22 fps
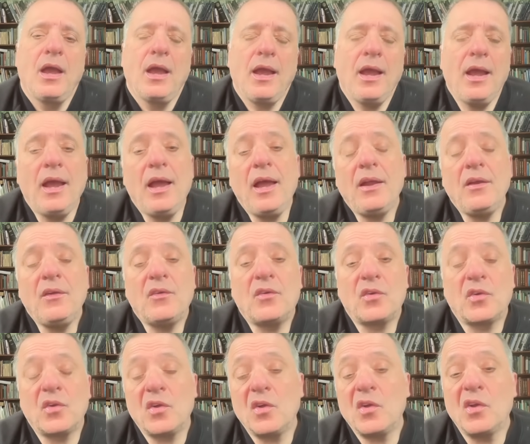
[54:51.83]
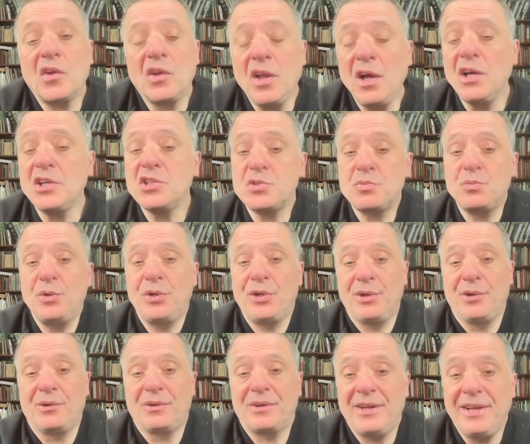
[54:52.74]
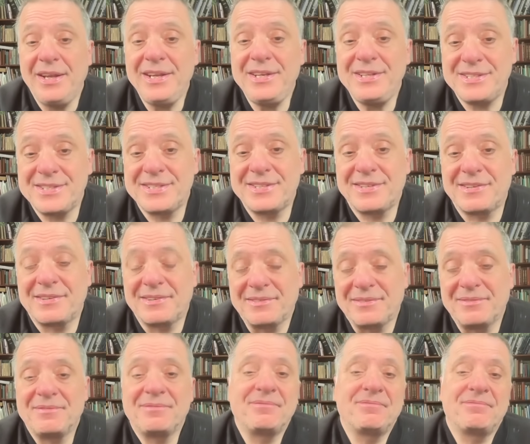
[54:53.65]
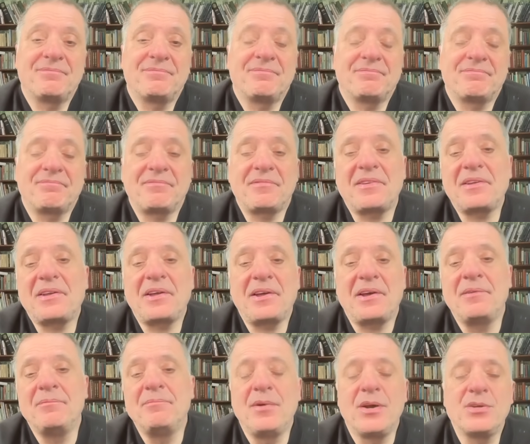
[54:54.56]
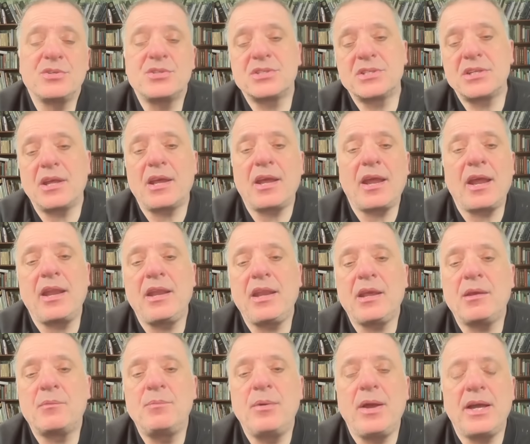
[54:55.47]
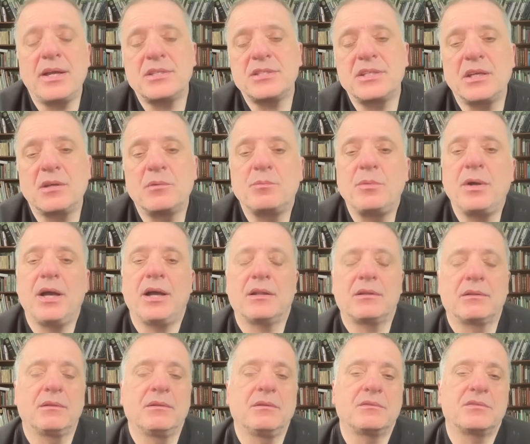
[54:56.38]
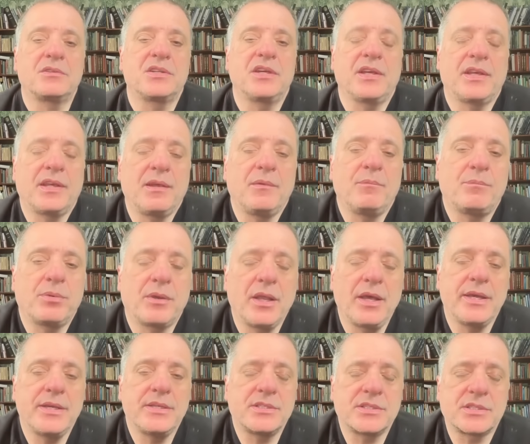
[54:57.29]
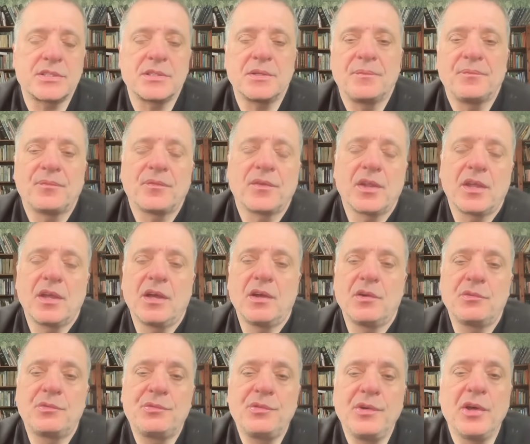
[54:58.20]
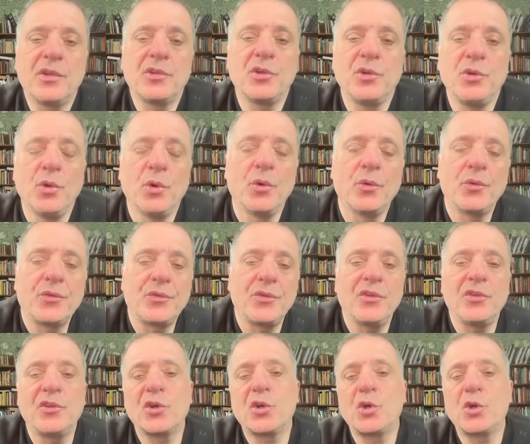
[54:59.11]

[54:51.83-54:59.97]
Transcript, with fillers: And last but not least, a most enigmatic battle taking place further north in the